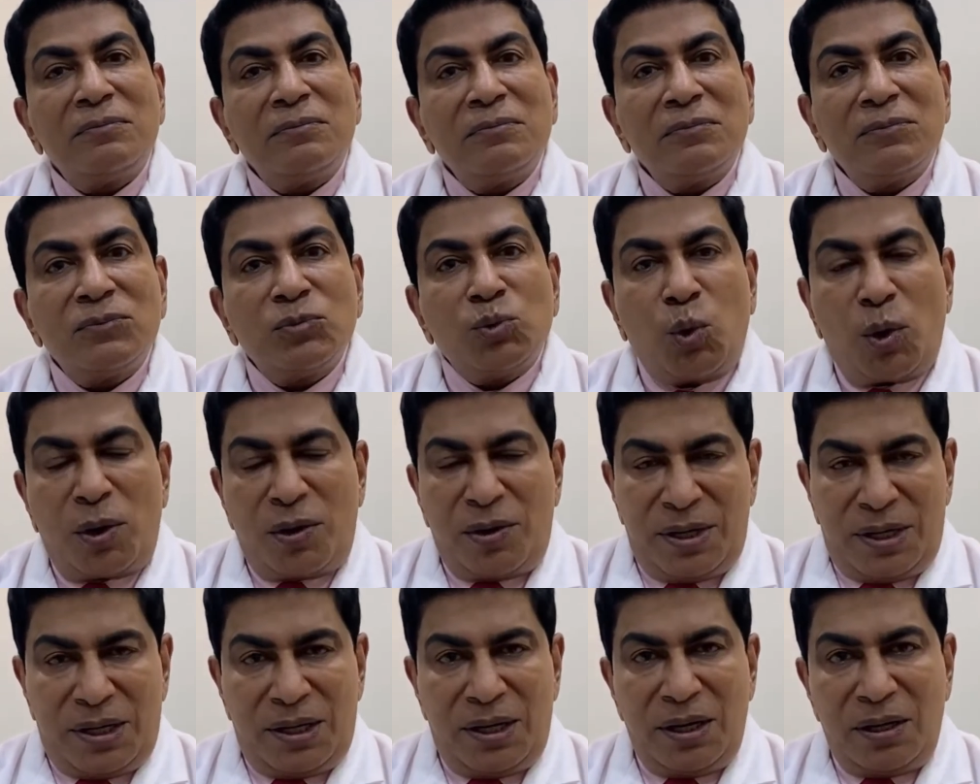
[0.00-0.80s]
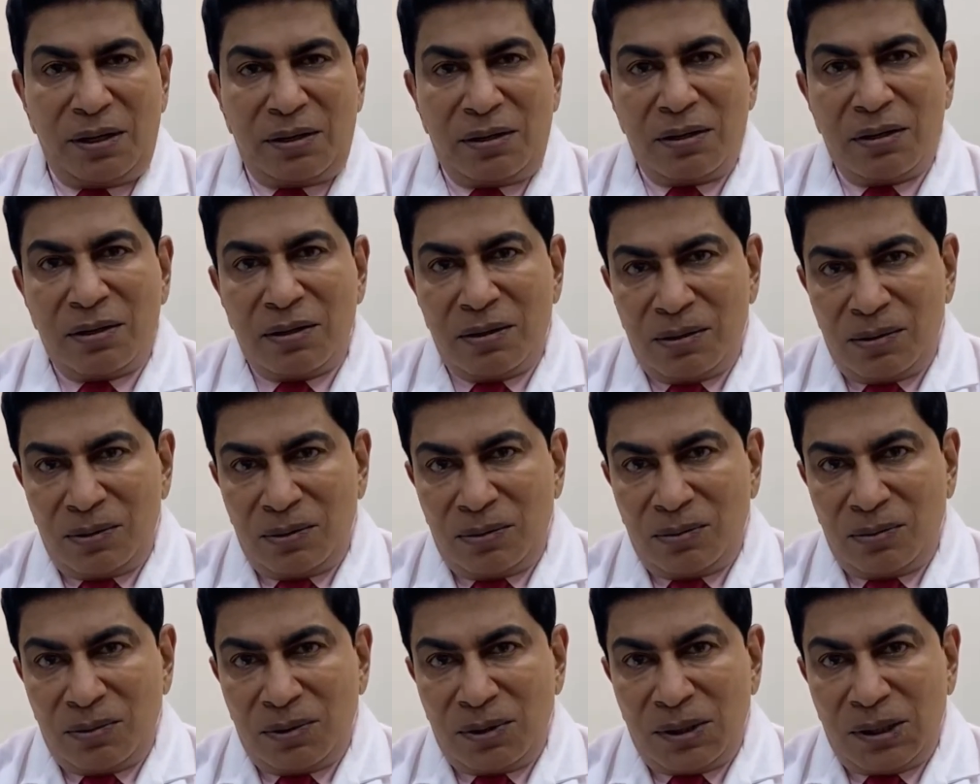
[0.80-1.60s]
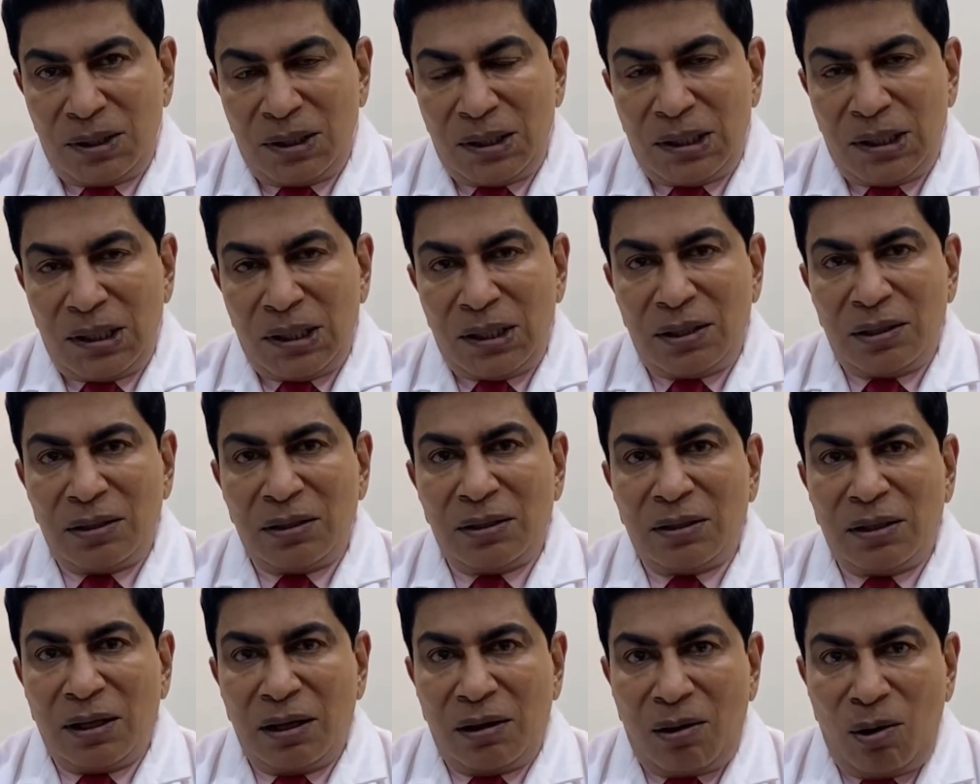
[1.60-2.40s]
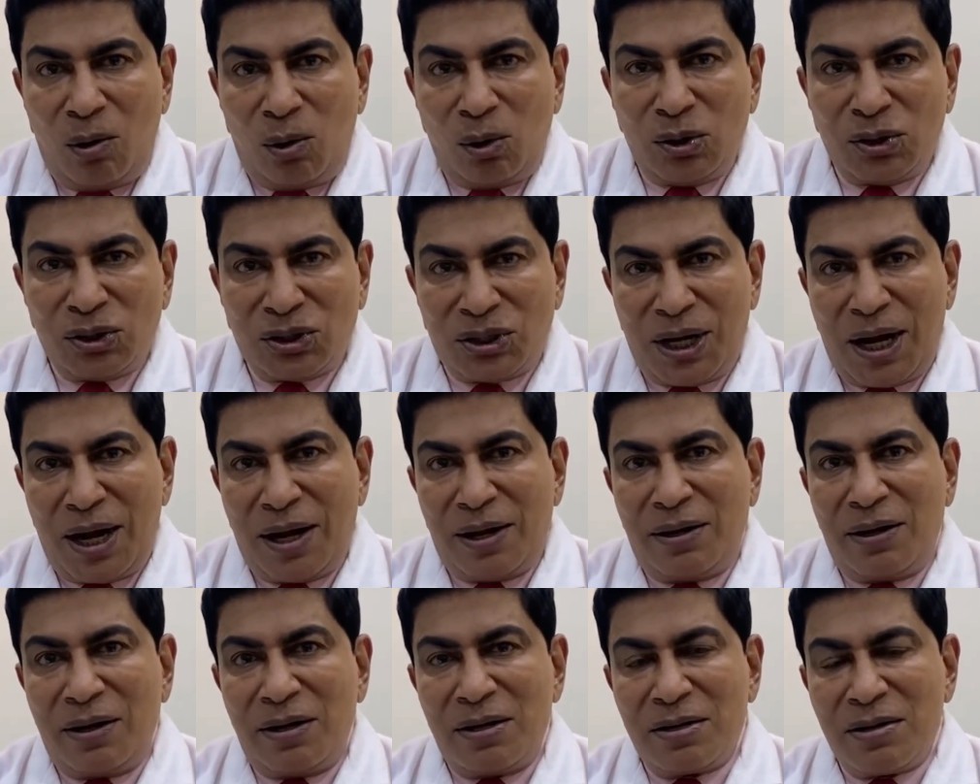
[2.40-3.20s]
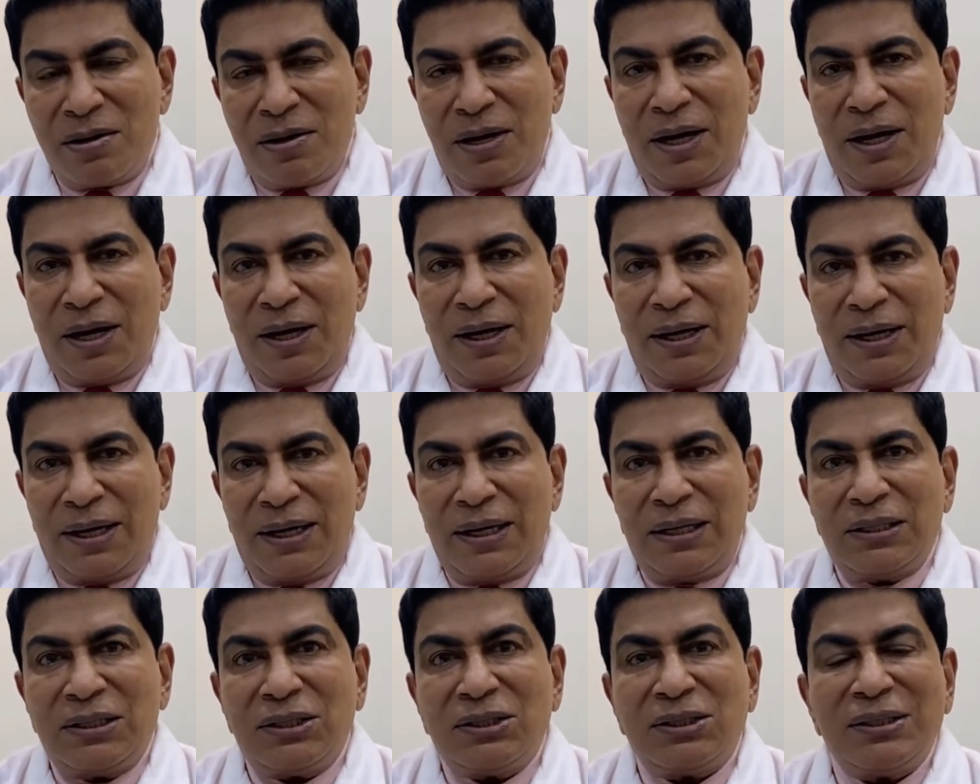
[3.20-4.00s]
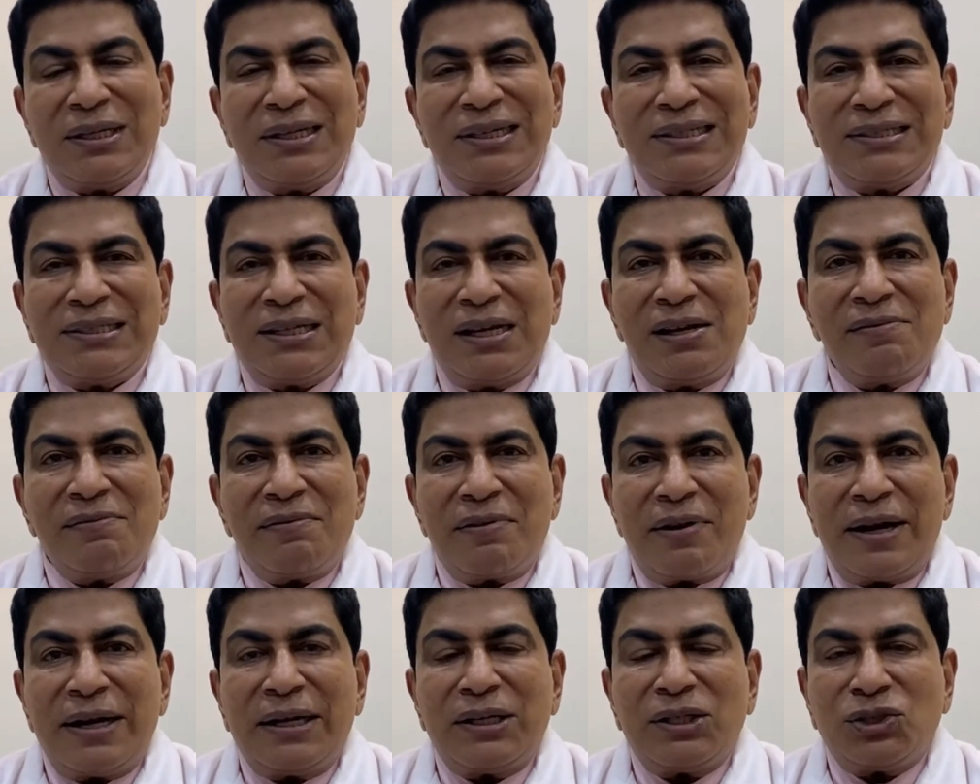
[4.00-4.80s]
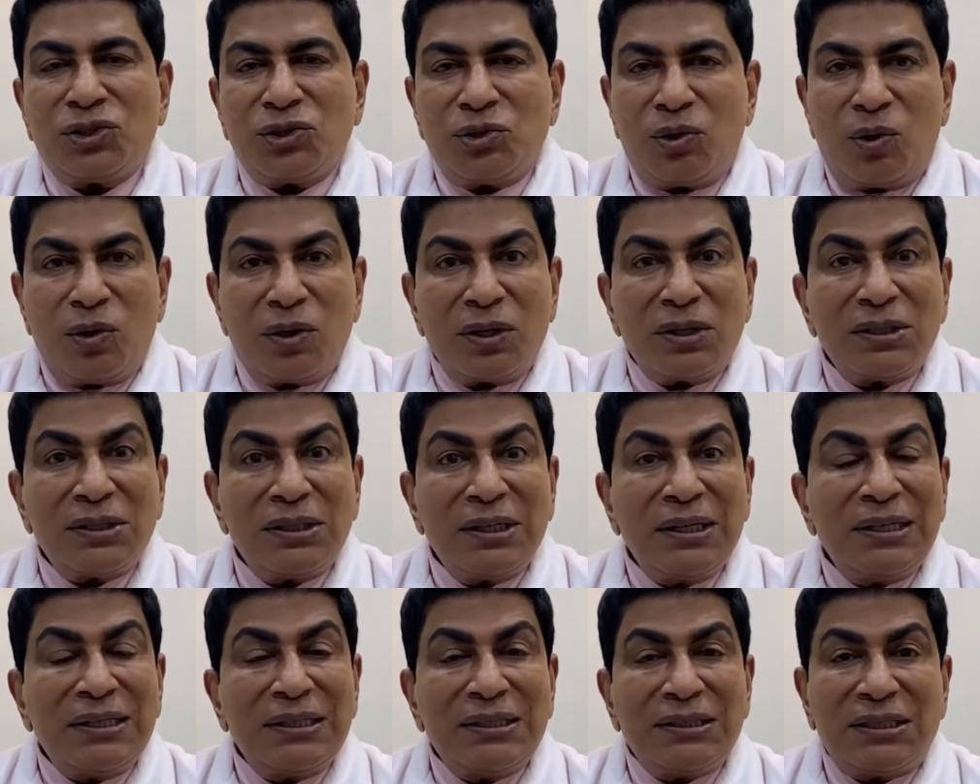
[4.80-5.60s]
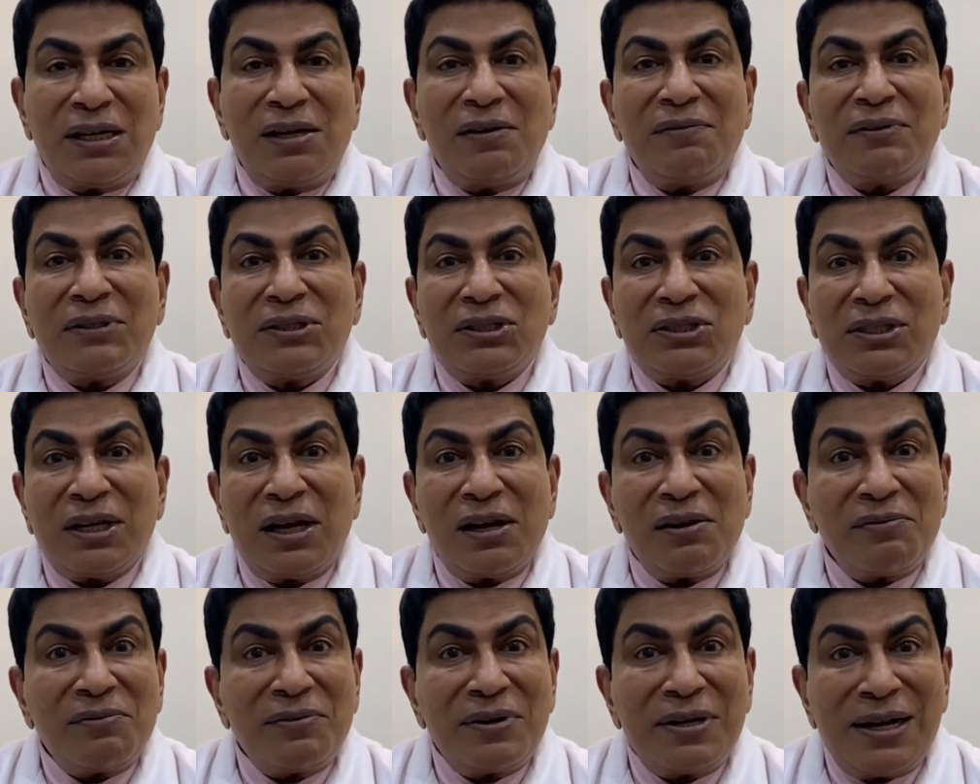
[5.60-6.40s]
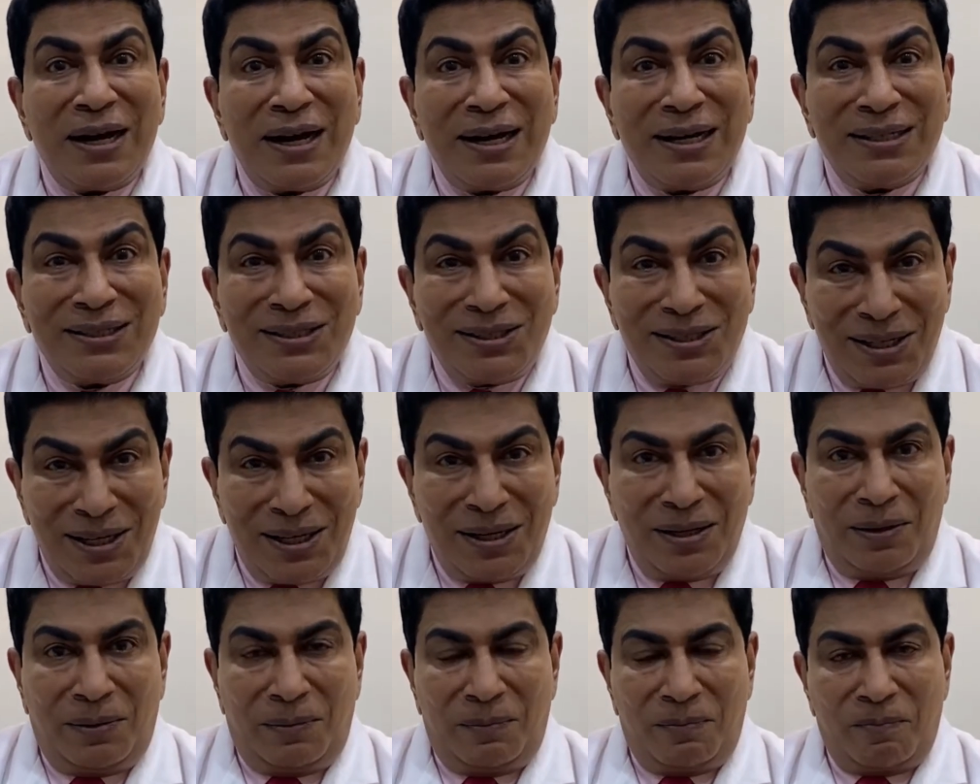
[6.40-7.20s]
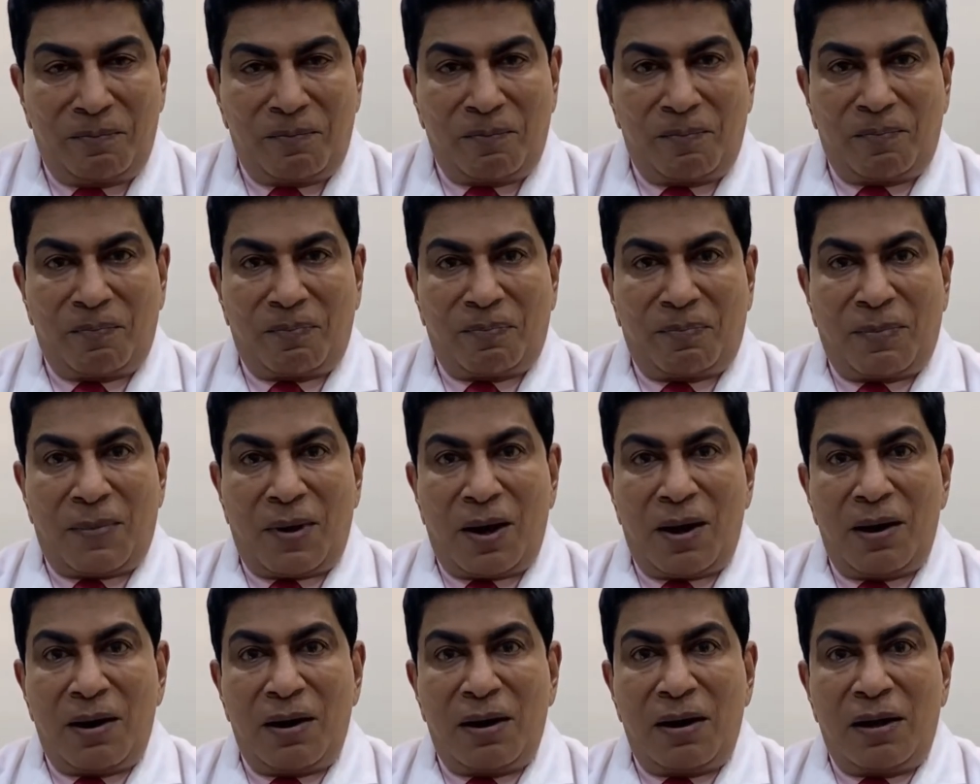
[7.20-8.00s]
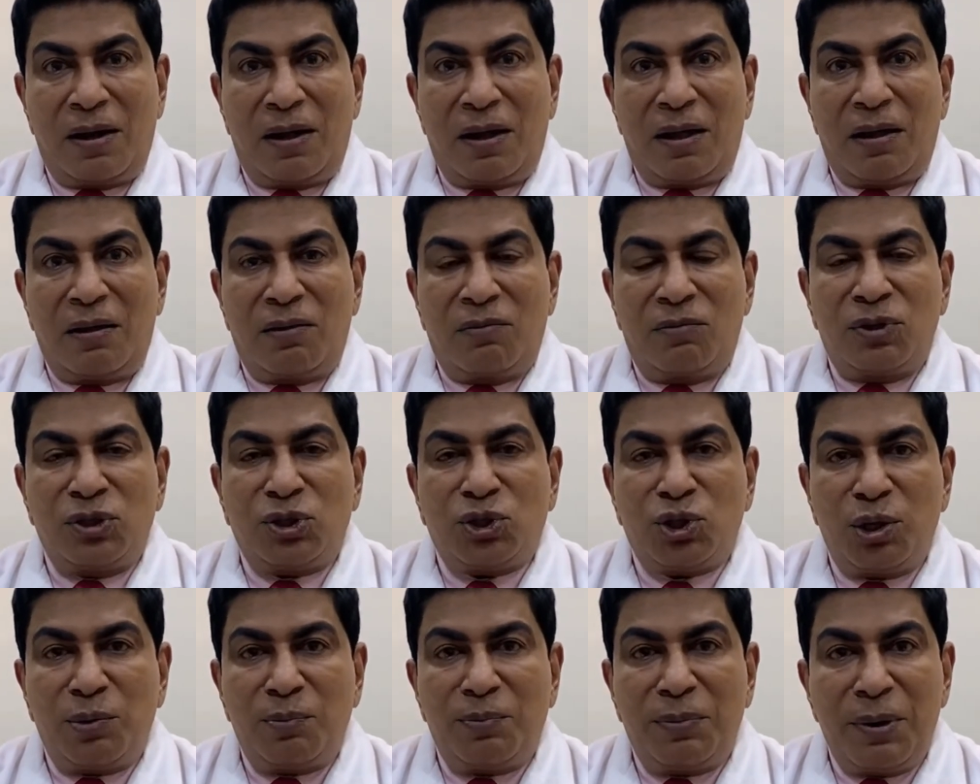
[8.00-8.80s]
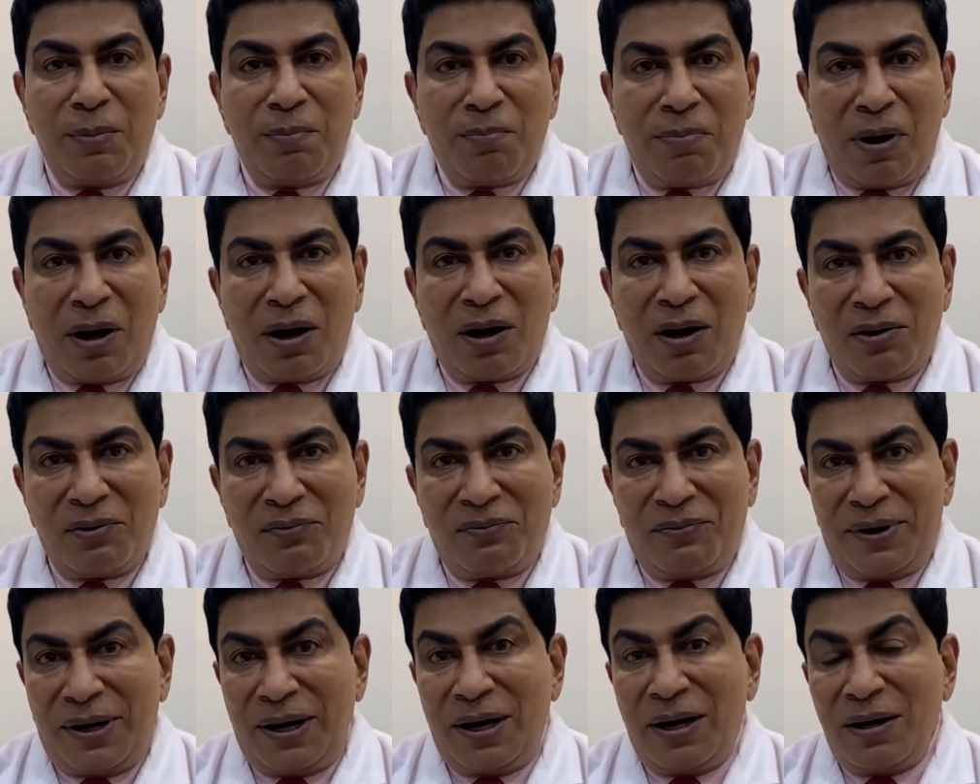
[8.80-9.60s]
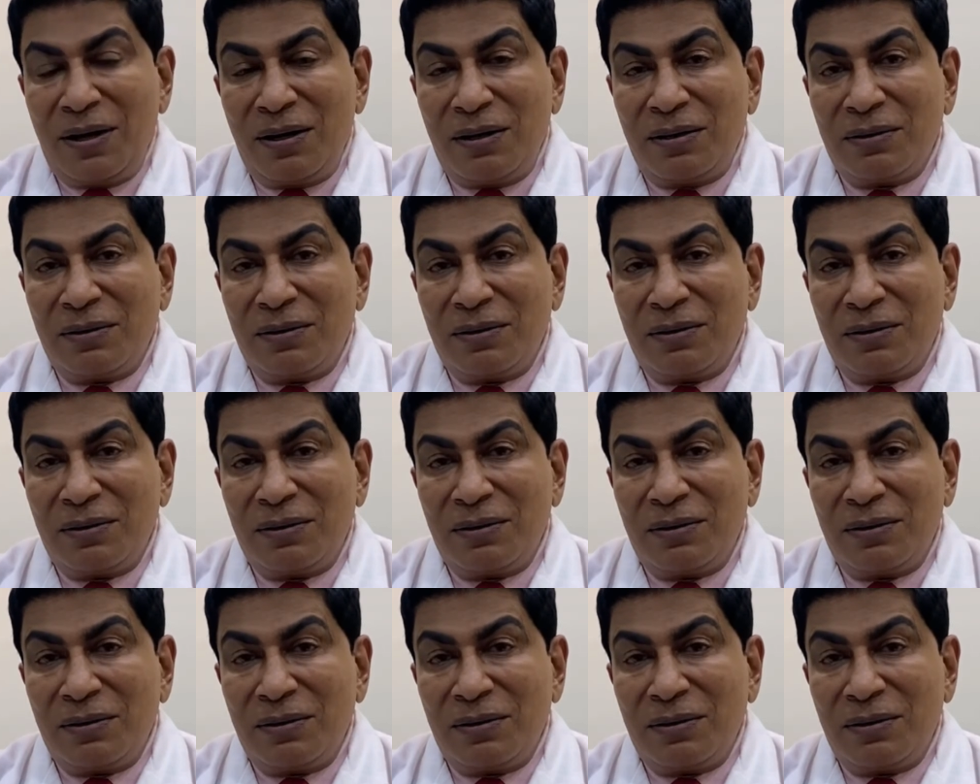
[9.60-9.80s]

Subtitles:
What you need to do, the gold standard today is Silver-X or silver sulfadiazine, which should be part of a